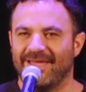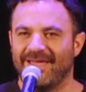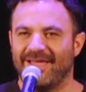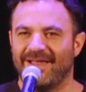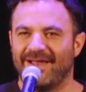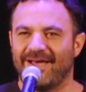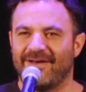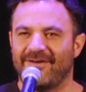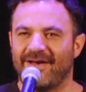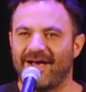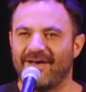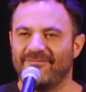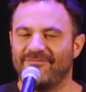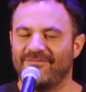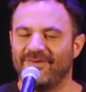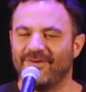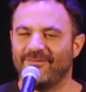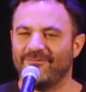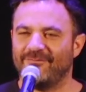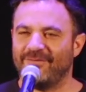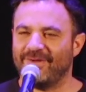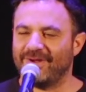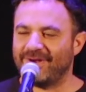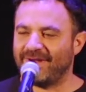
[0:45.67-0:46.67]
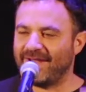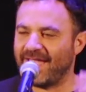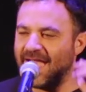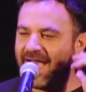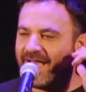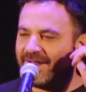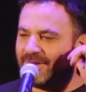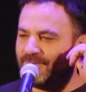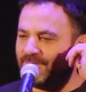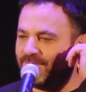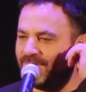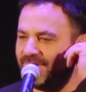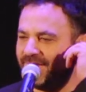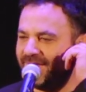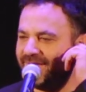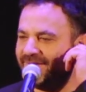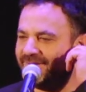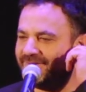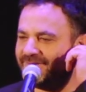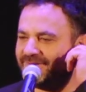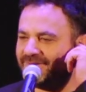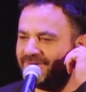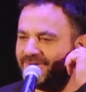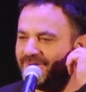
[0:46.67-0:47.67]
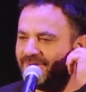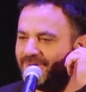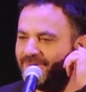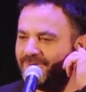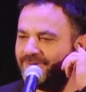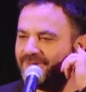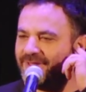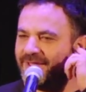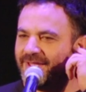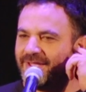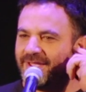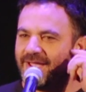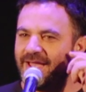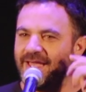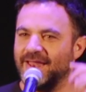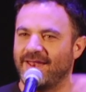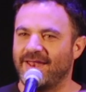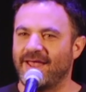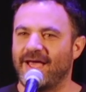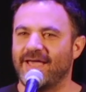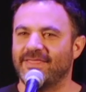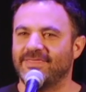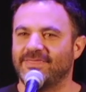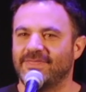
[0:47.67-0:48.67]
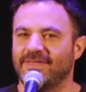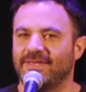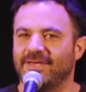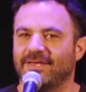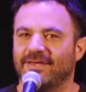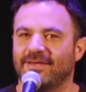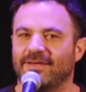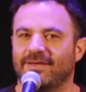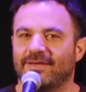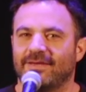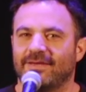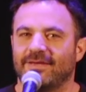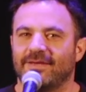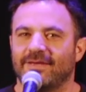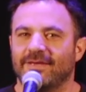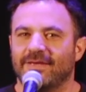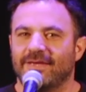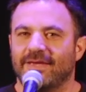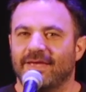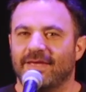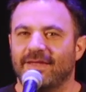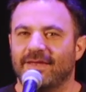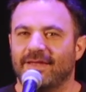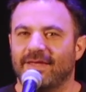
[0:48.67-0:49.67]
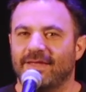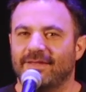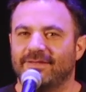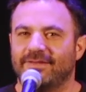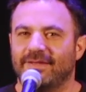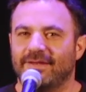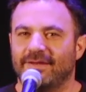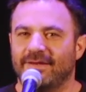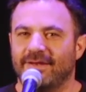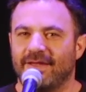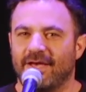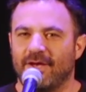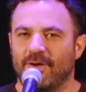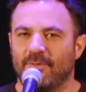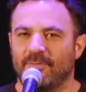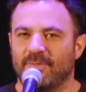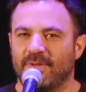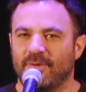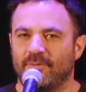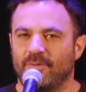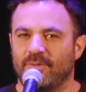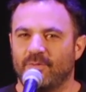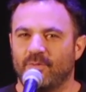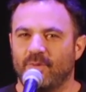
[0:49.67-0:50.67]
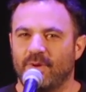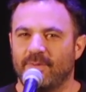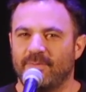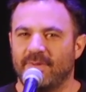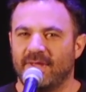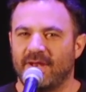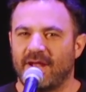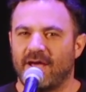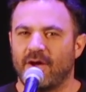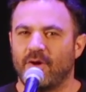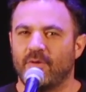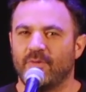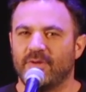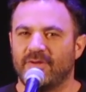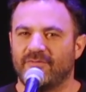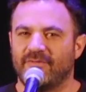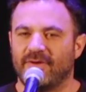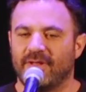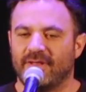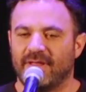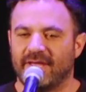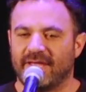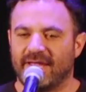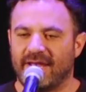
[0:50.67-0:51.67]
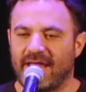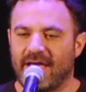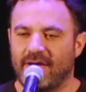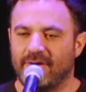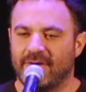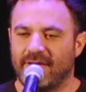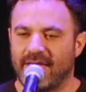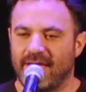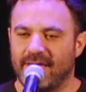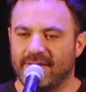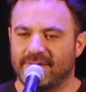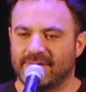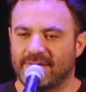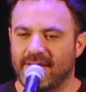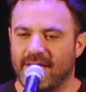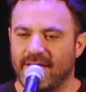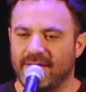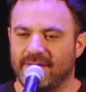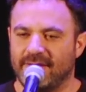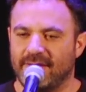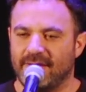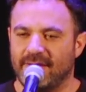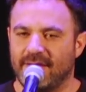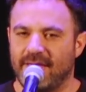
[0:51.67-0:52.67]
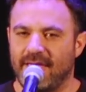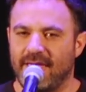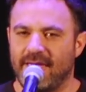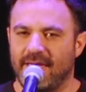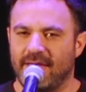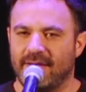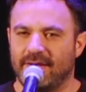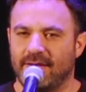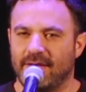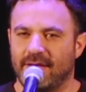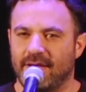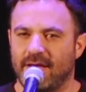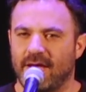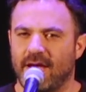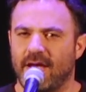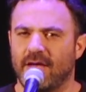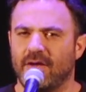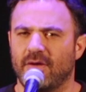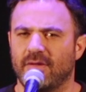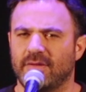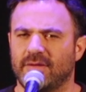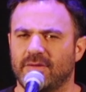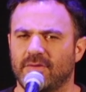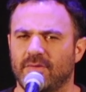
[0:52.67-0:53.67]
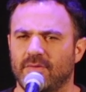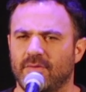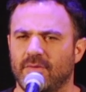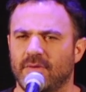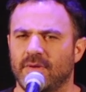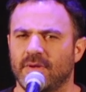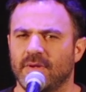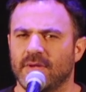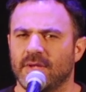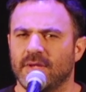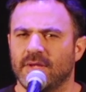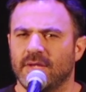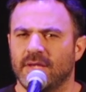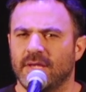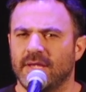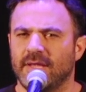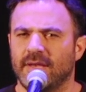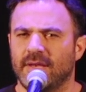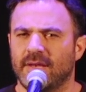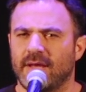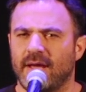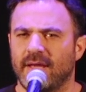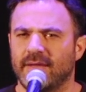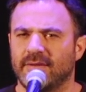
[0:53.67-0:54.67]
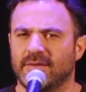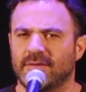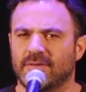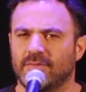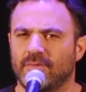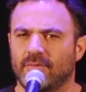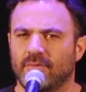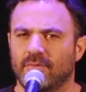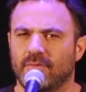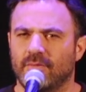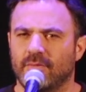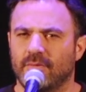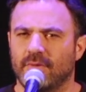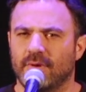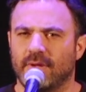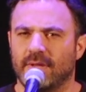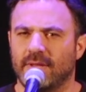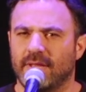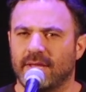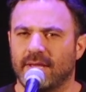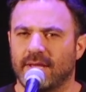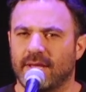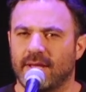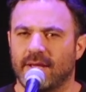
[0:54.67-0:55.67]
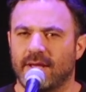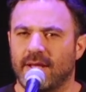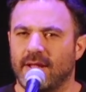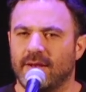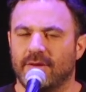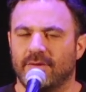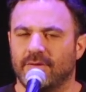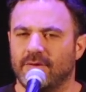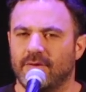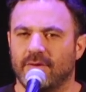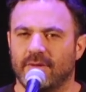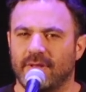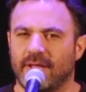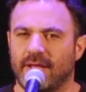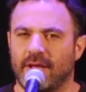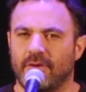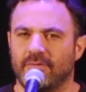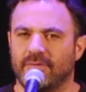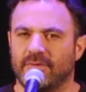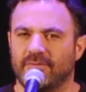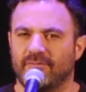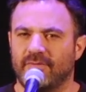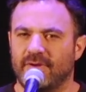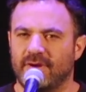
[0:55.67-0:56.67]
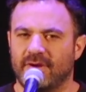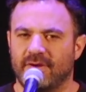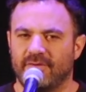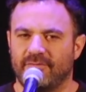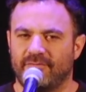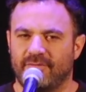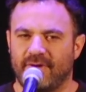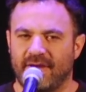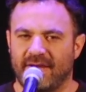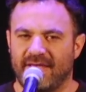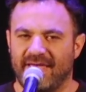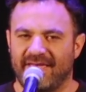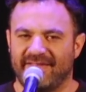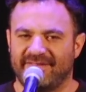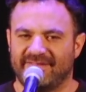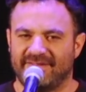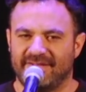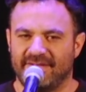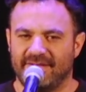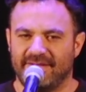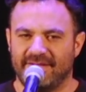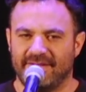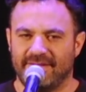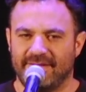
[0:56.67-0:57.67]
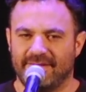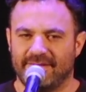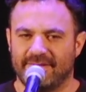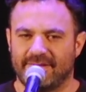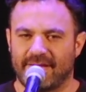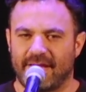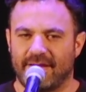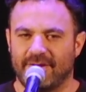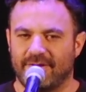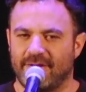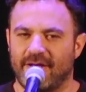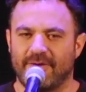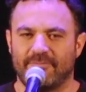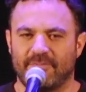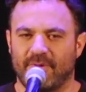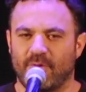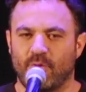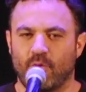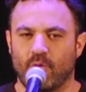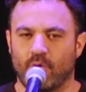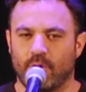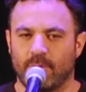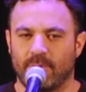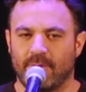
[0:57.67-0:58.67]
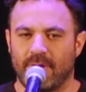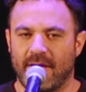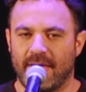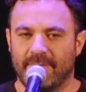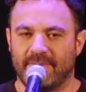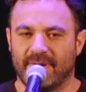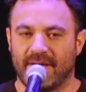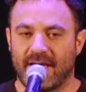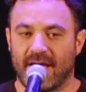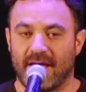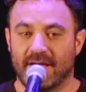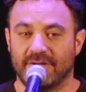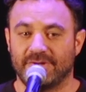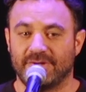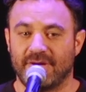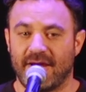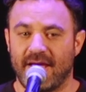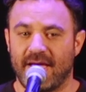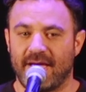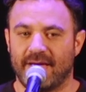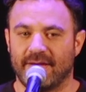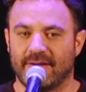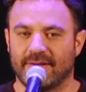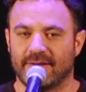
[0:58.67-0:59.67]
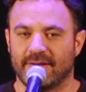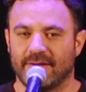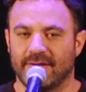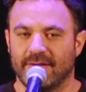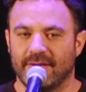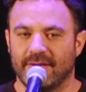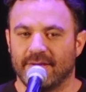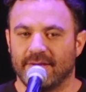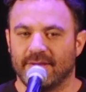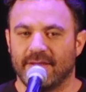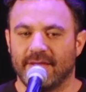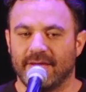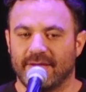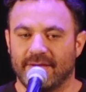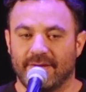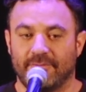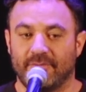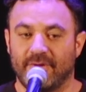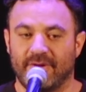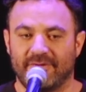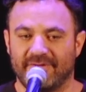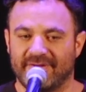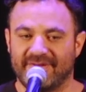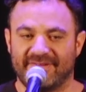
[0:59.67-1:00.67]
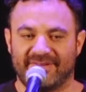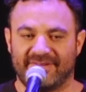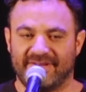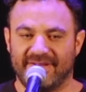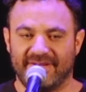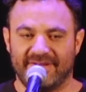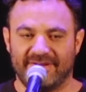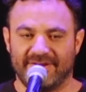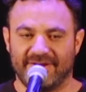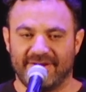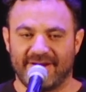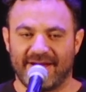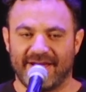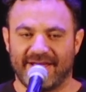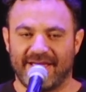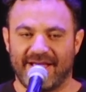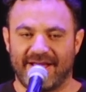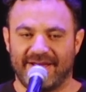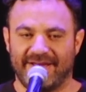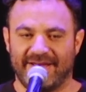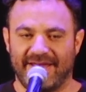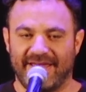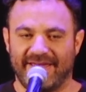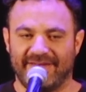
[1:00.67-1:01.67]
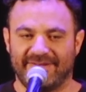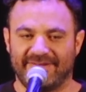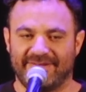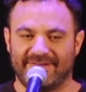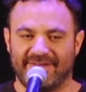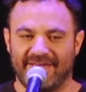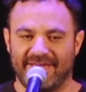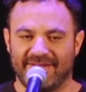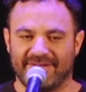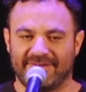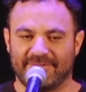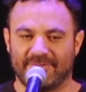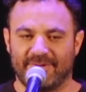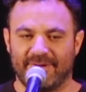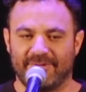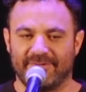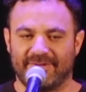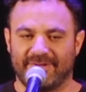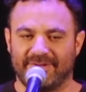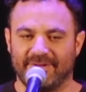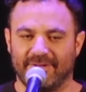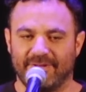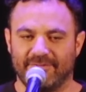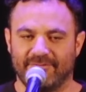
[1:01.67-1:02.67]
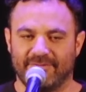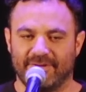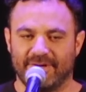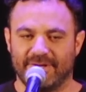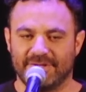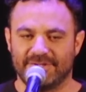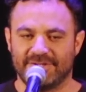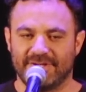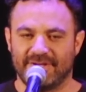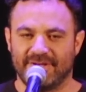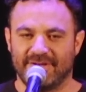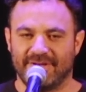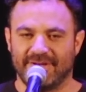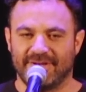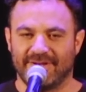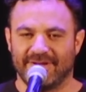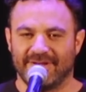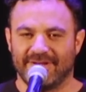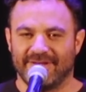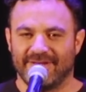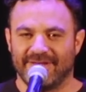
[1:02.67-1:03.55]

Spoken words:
And I felt very out of place, you know, like, and I think it didn't help me with women. I always felt like an outcast, kind of. And I also, in high school, like, I don't know, like, I was very afraid of STDs. I'm a horrible hypochondriac. Like, when I was a senior, I got an AIDS test when I was still a virgin.